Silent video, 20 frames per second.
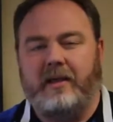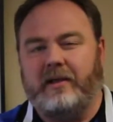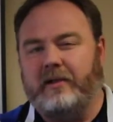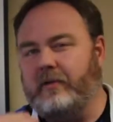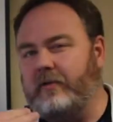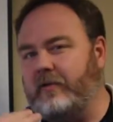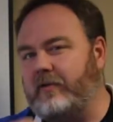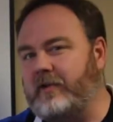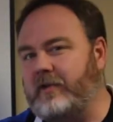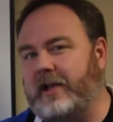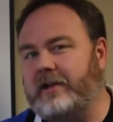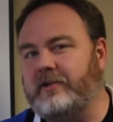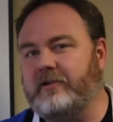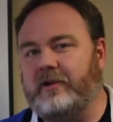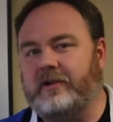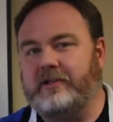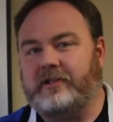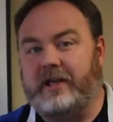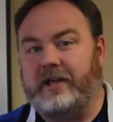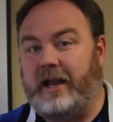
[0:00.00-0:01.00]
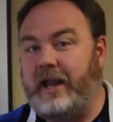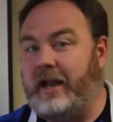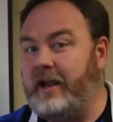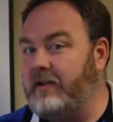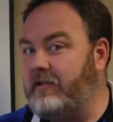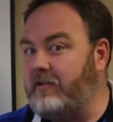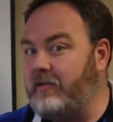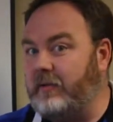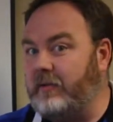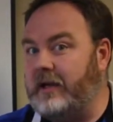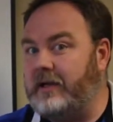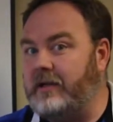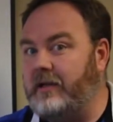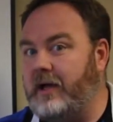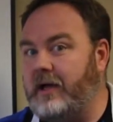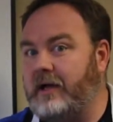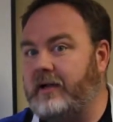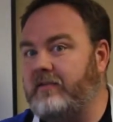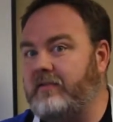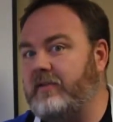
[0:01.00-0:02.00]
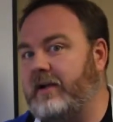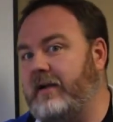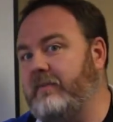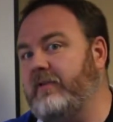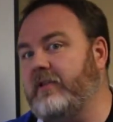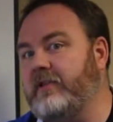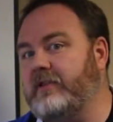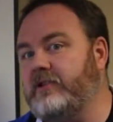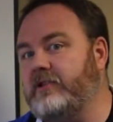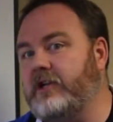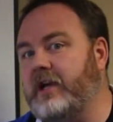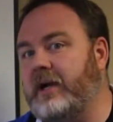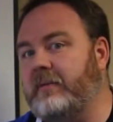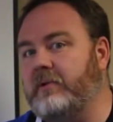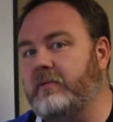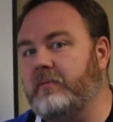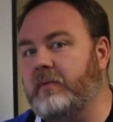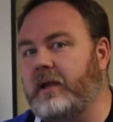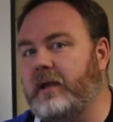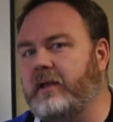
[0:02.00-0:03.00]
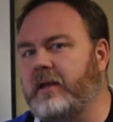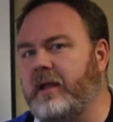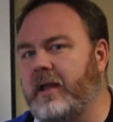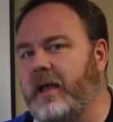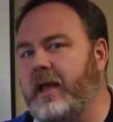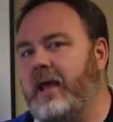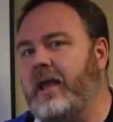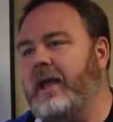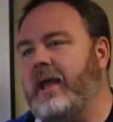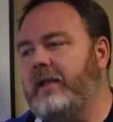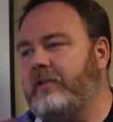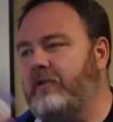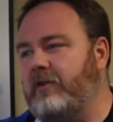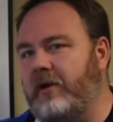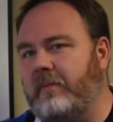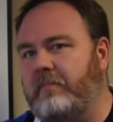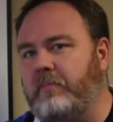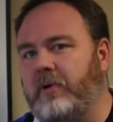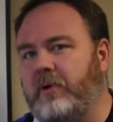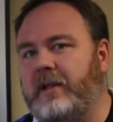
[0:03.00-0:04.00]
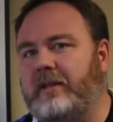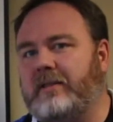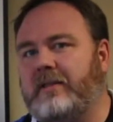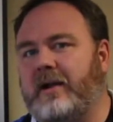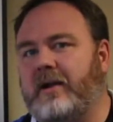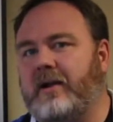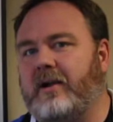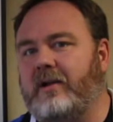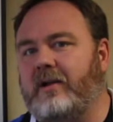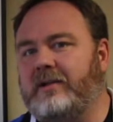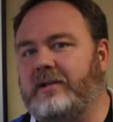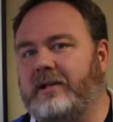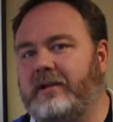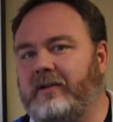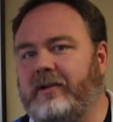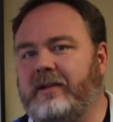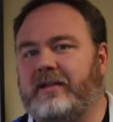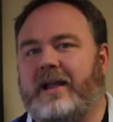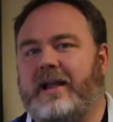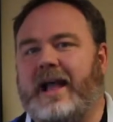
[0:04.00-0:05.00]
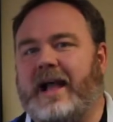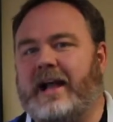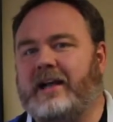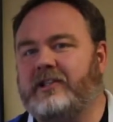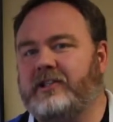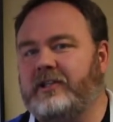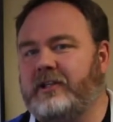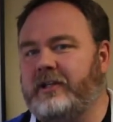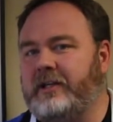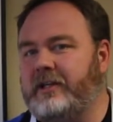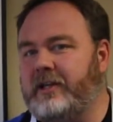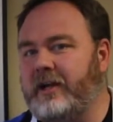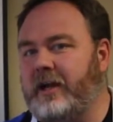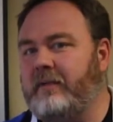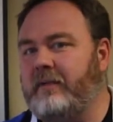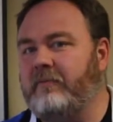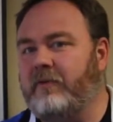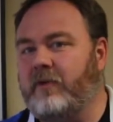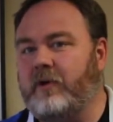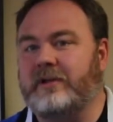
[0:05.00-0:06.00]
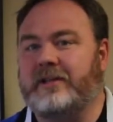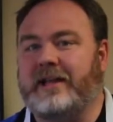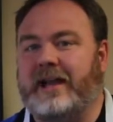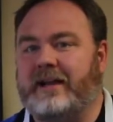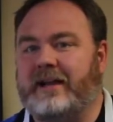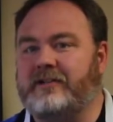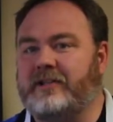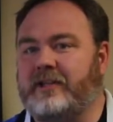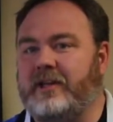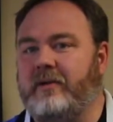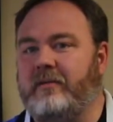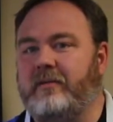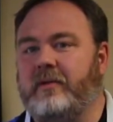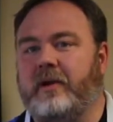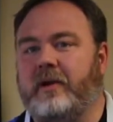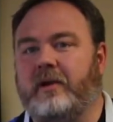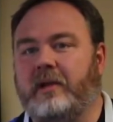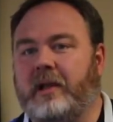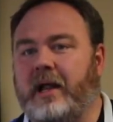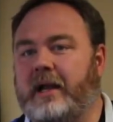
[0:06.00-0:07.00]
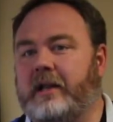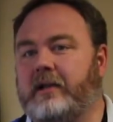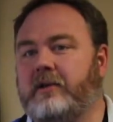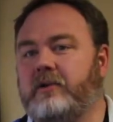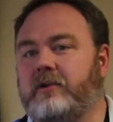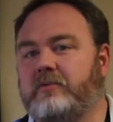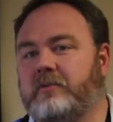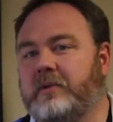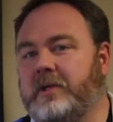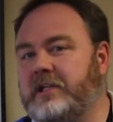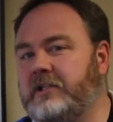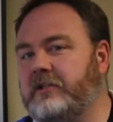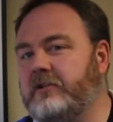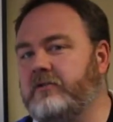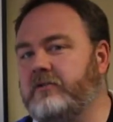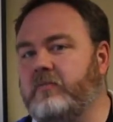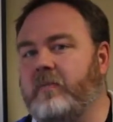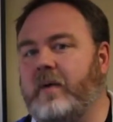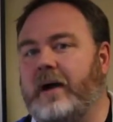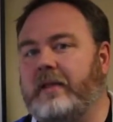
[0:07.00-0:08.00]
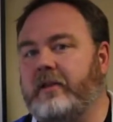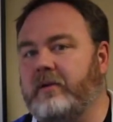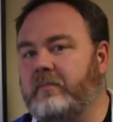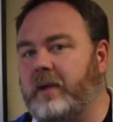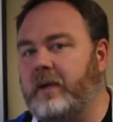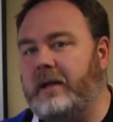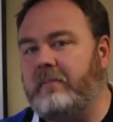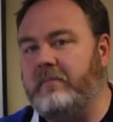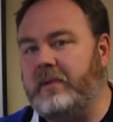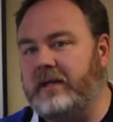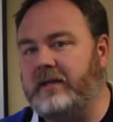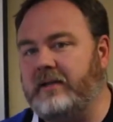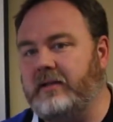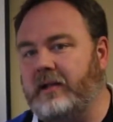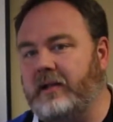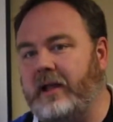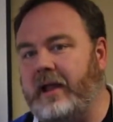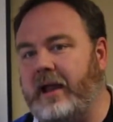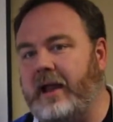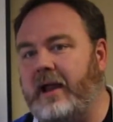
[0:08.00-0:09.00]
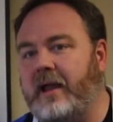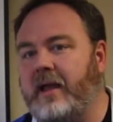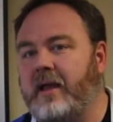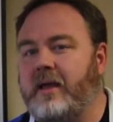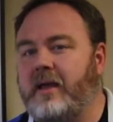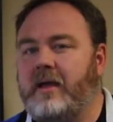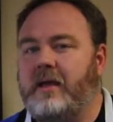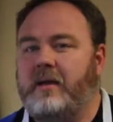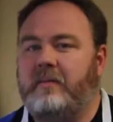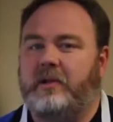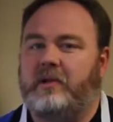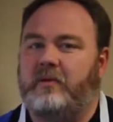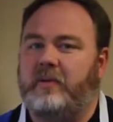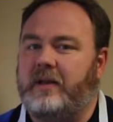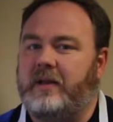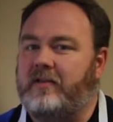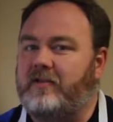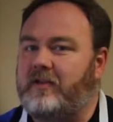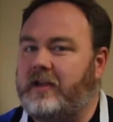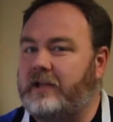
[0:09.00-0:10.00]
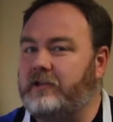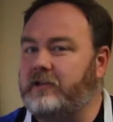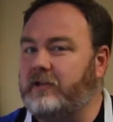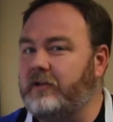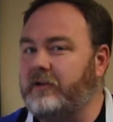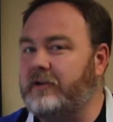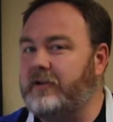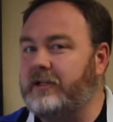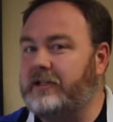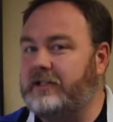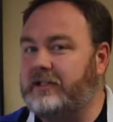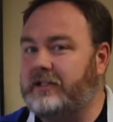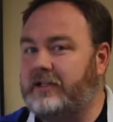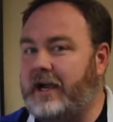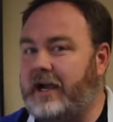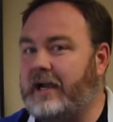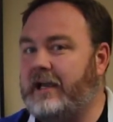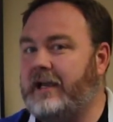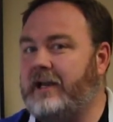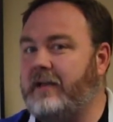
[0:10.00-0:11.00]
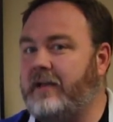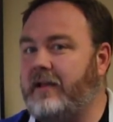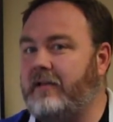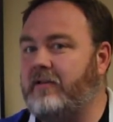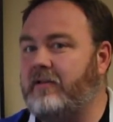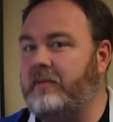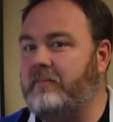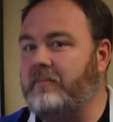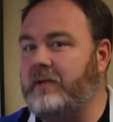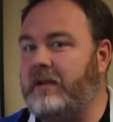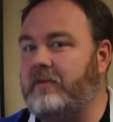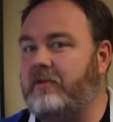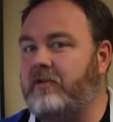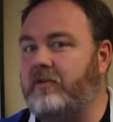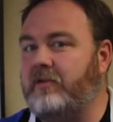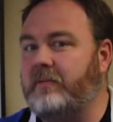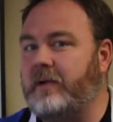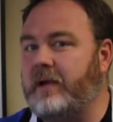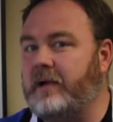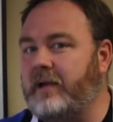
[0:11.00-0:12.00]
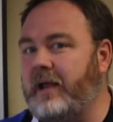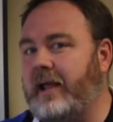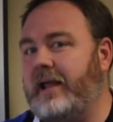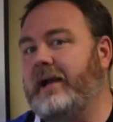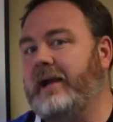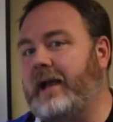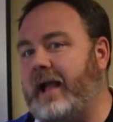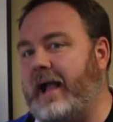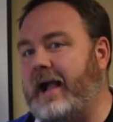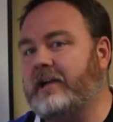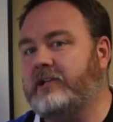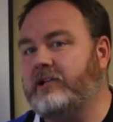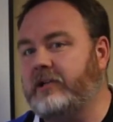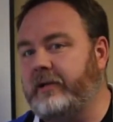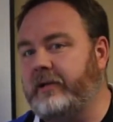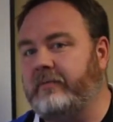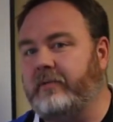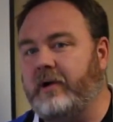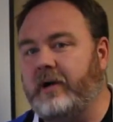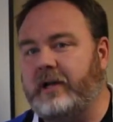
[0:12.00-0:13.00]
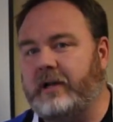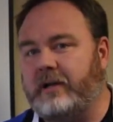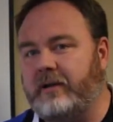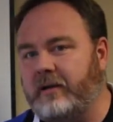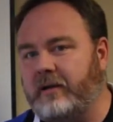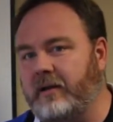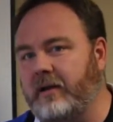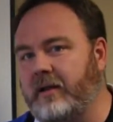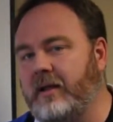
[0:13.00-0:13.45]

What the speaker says: The scheduler said, hey, it's 3 o'clock, it's time for this job to run. It's going to put it there until it's actually time for it to execute. And there are a lot of good reasons why there might be a delay between the scheduler deciding that something needs to run and it actually running.